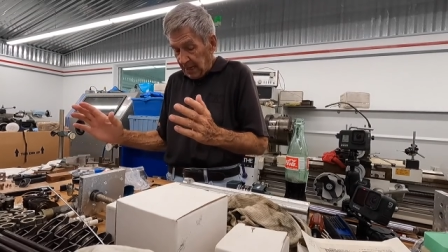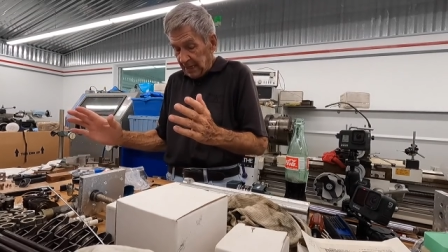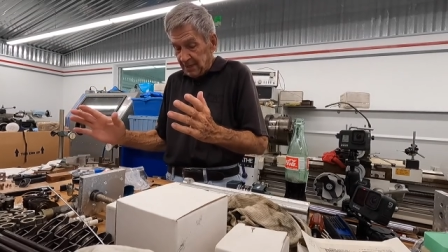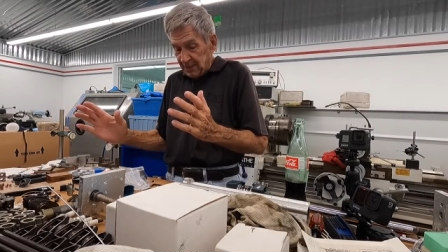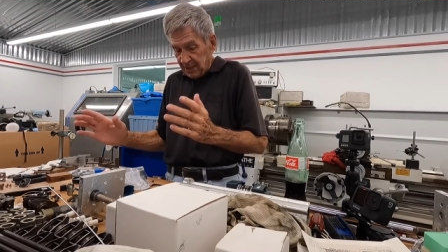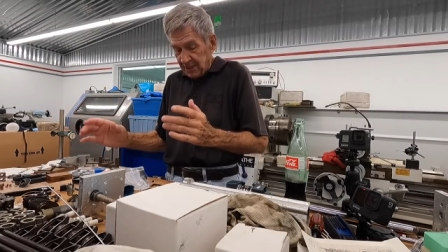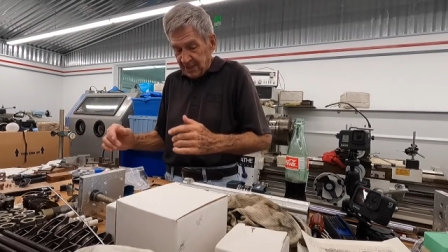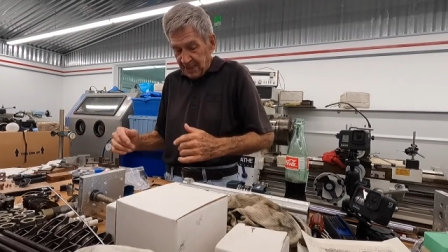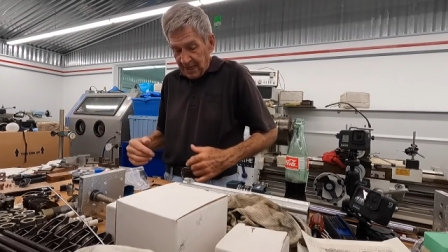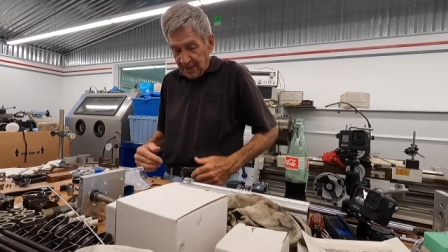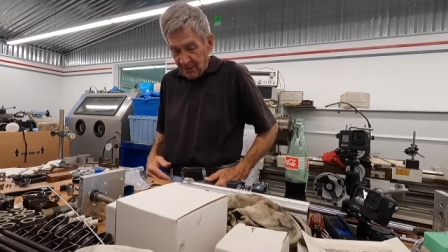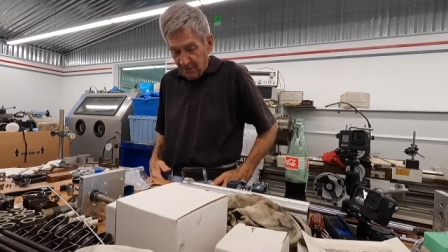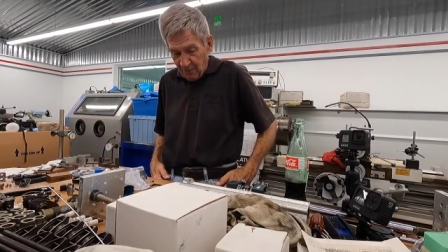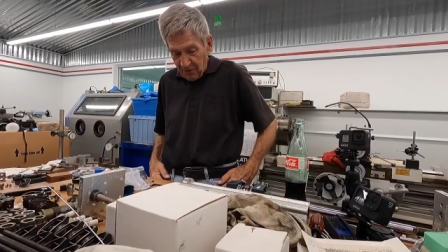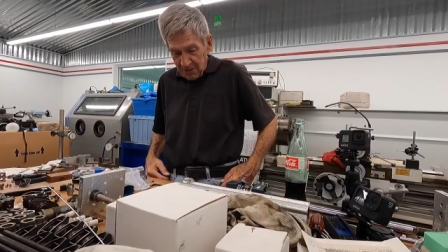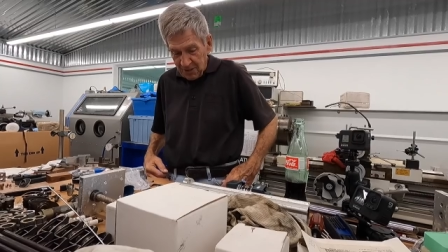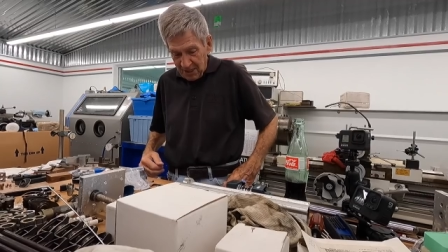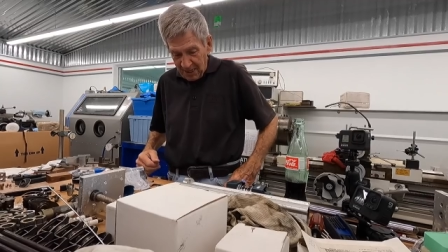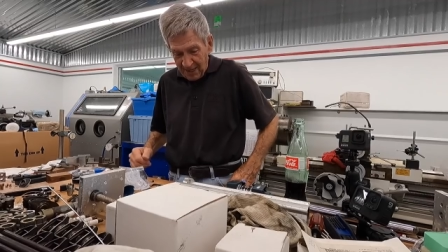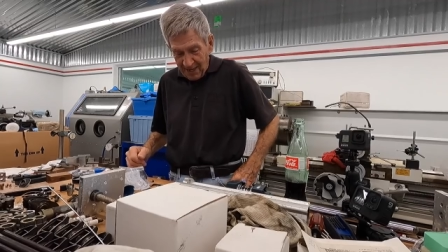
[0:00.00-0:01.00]
That's exactly
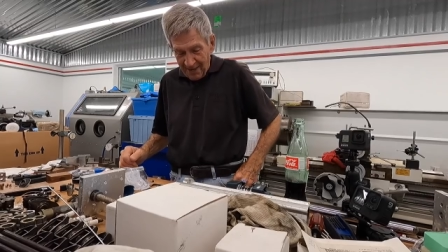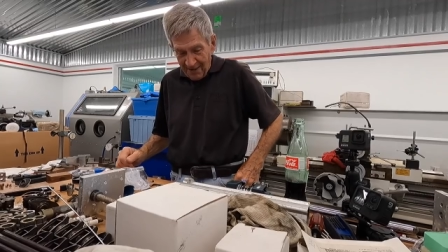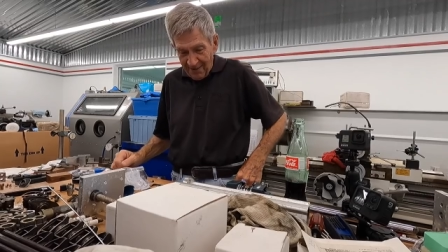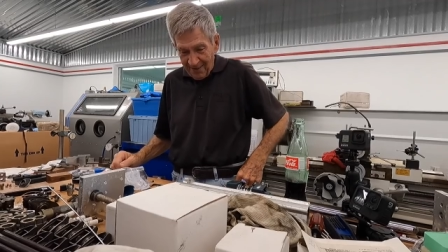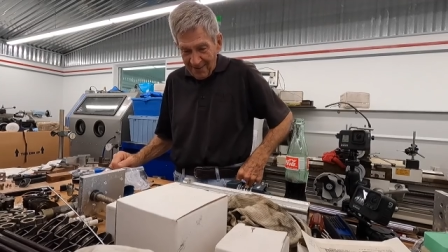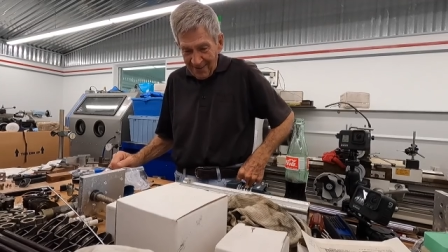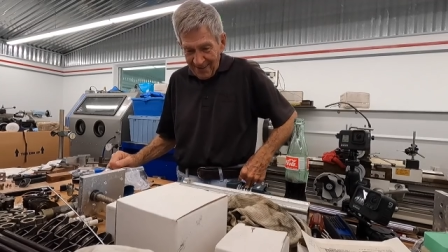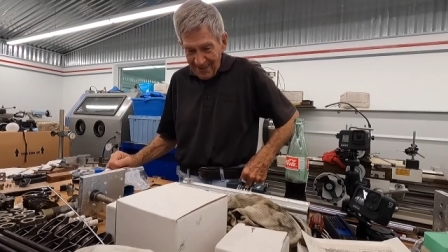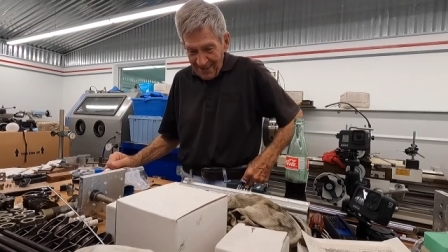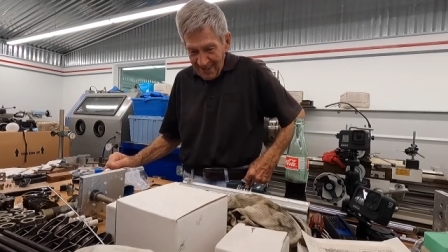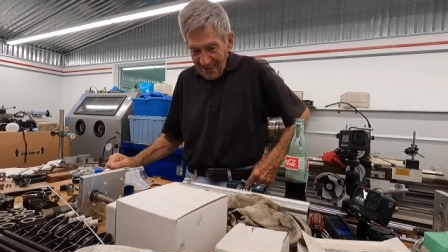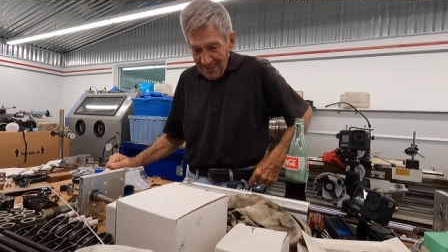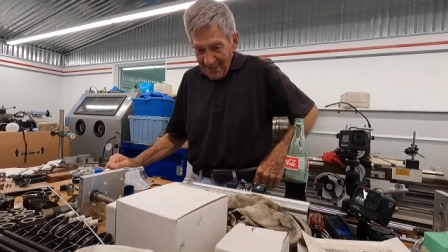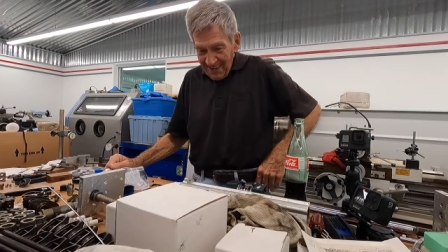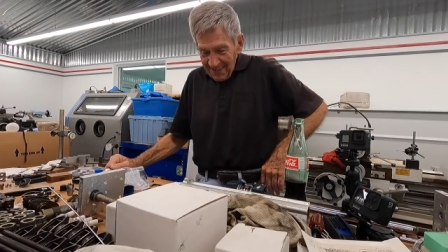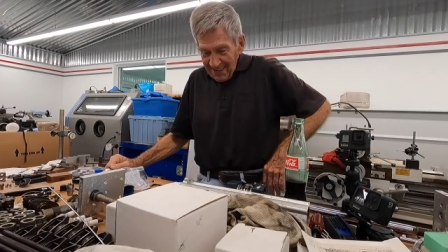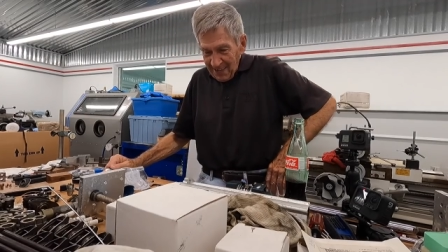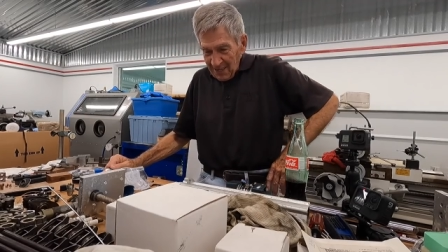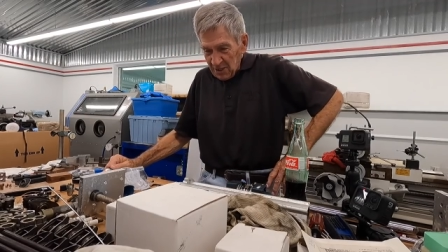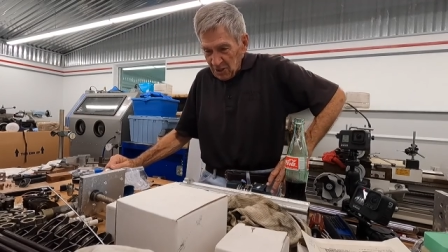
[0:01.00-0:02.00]
what's There's in there. Smoke inside of
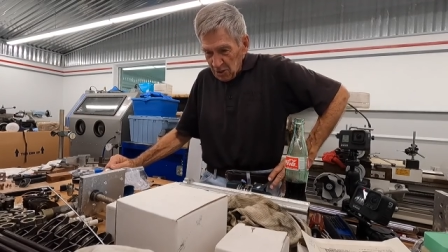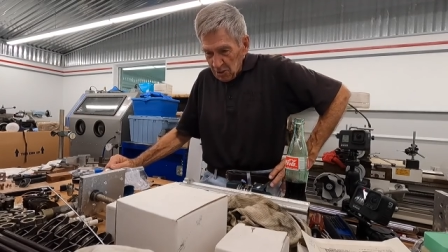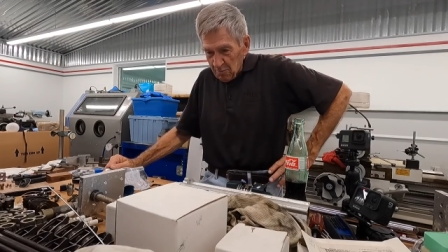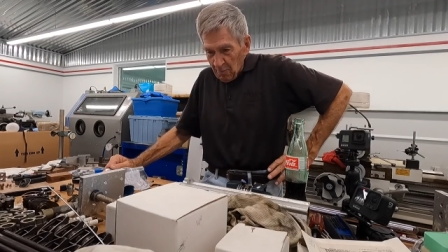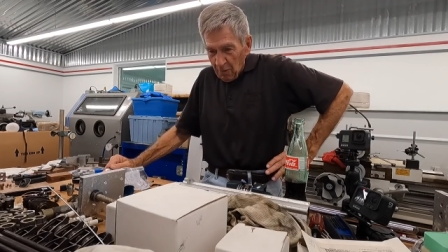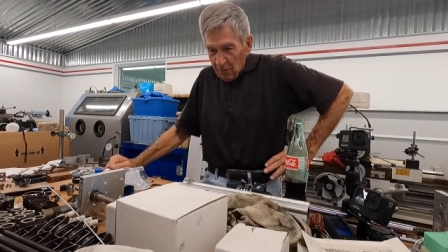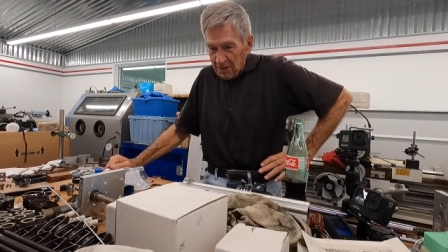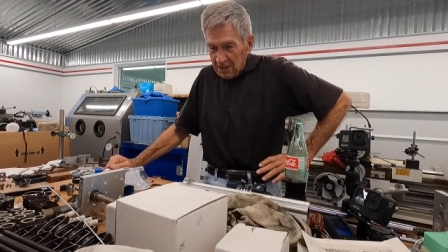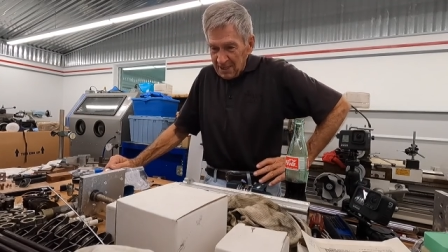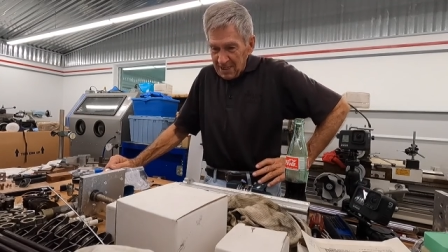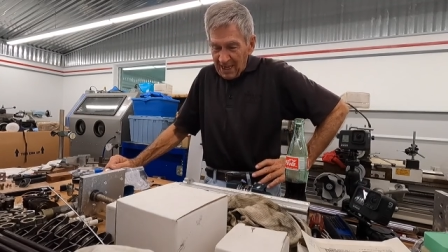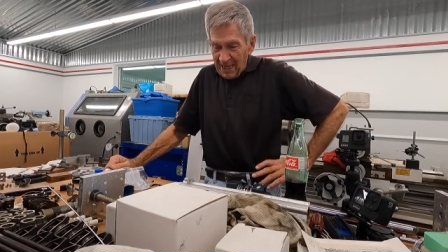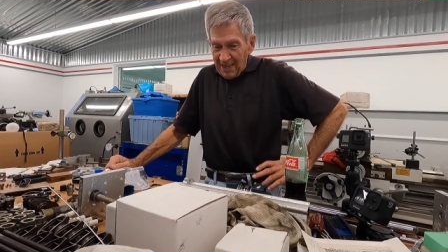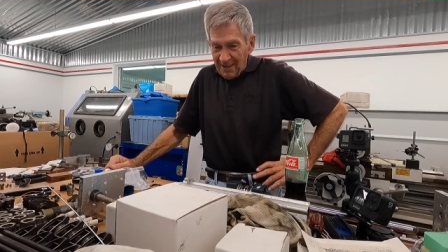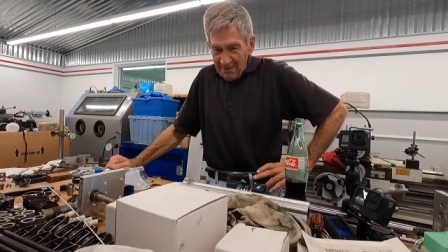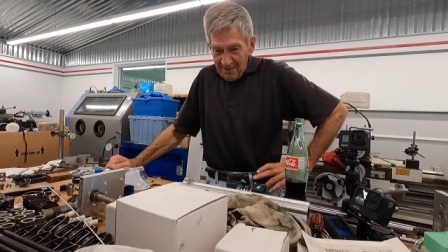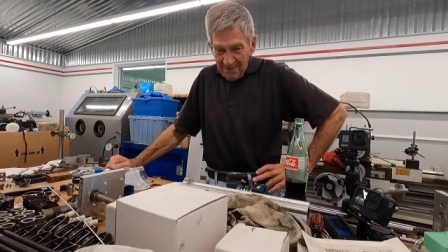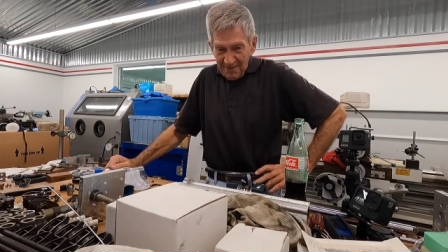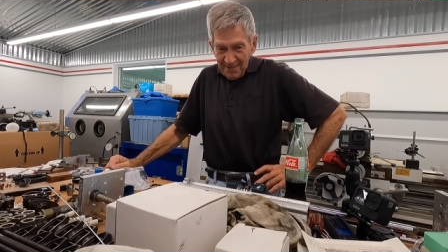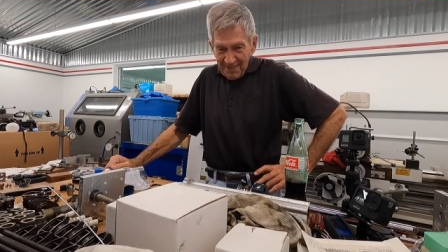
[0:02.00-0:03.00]
the wire. Yeah, smoke inside
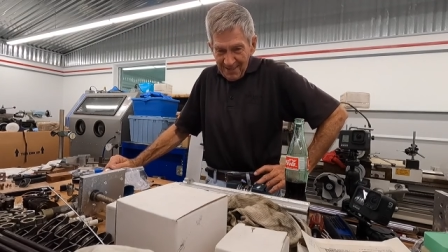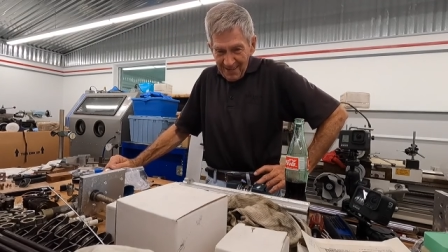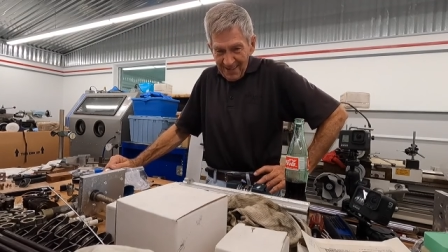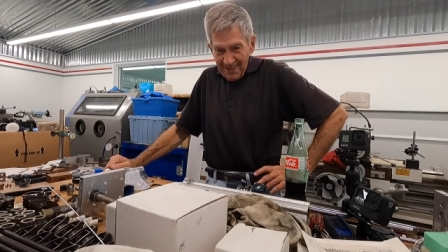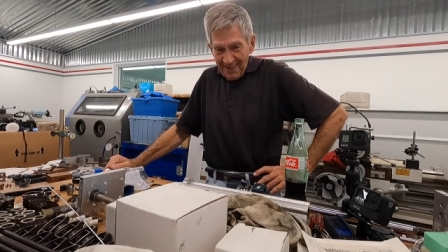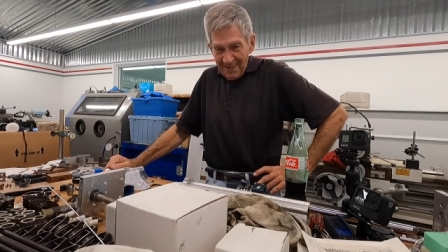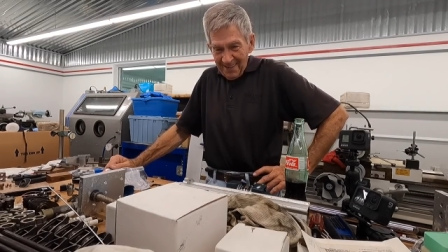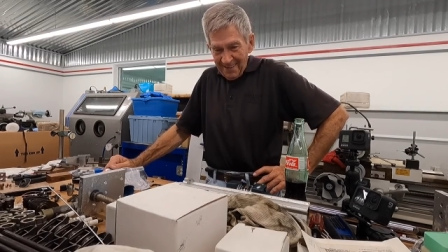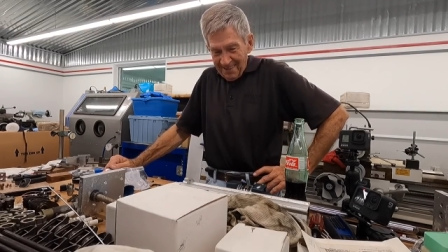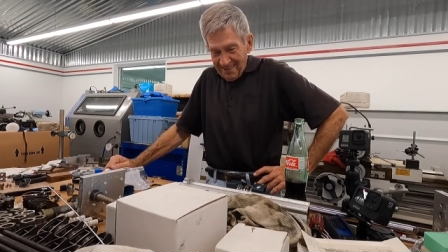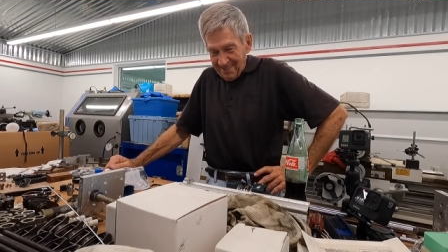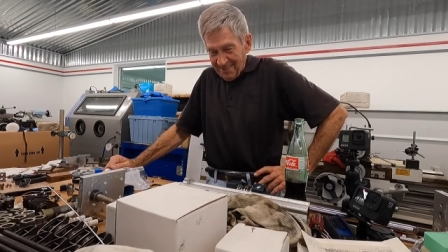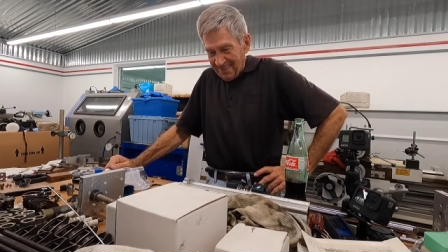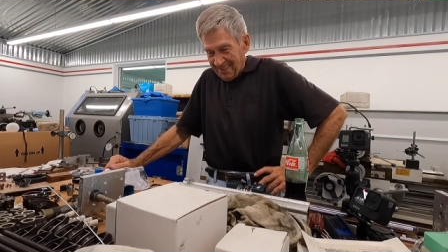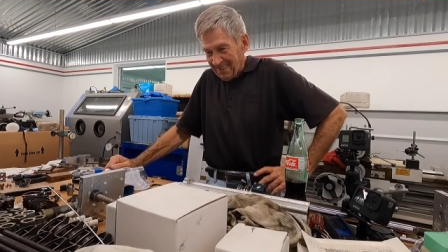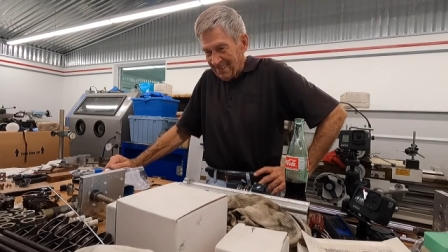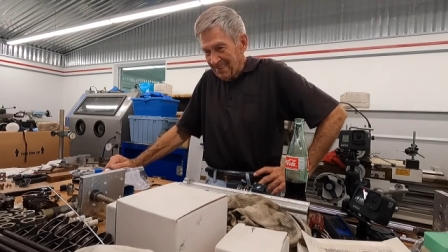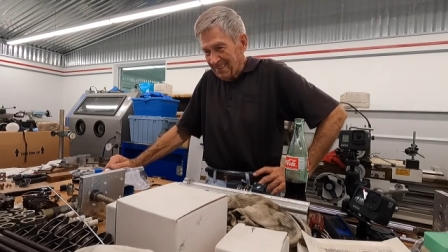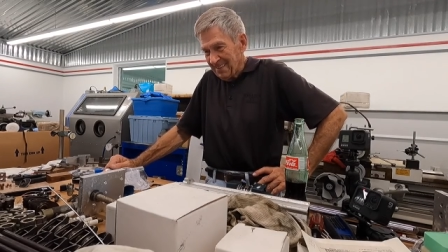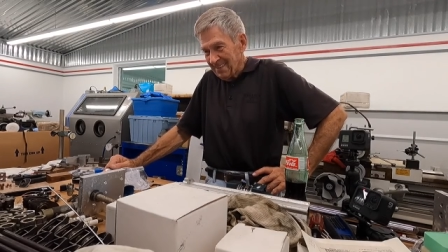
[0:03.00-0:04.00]
theirs. Yeah.
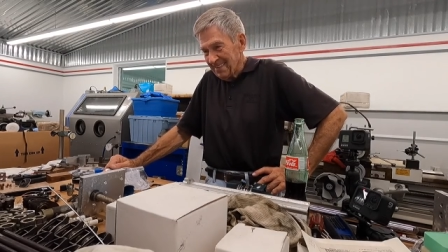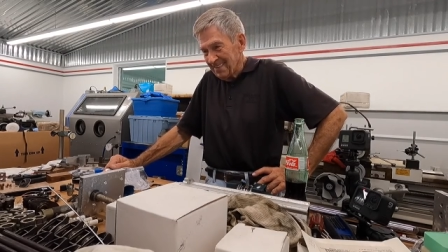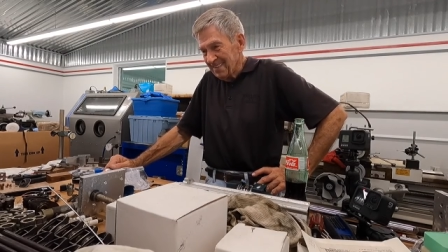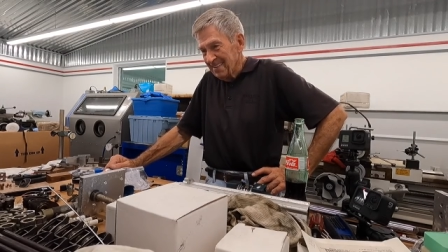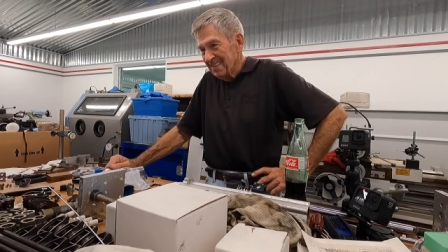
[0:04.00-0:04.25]
Right.